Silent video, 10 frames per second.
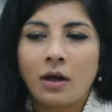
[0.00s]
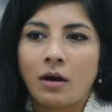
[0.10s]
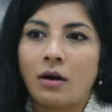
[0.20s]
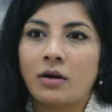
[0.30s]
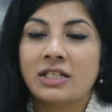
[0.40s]

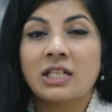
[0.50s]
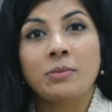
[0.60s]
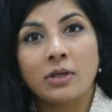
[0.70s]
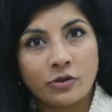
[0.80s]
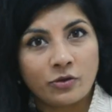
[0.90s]
uh,
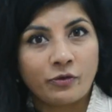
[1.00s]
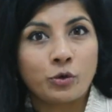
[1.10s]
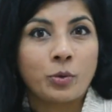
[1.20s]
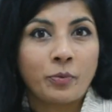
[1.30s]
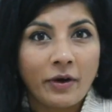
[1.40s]
similar to,
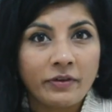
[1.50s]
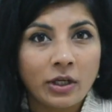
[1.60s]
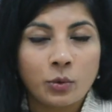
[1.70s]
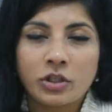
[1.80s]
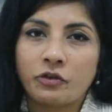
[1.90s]
to a private
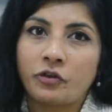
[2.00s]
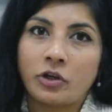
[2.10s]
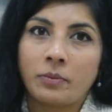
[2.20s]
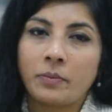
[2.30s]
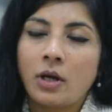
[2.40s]
equity
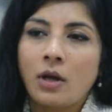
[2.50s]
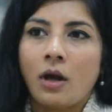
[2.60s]
firm.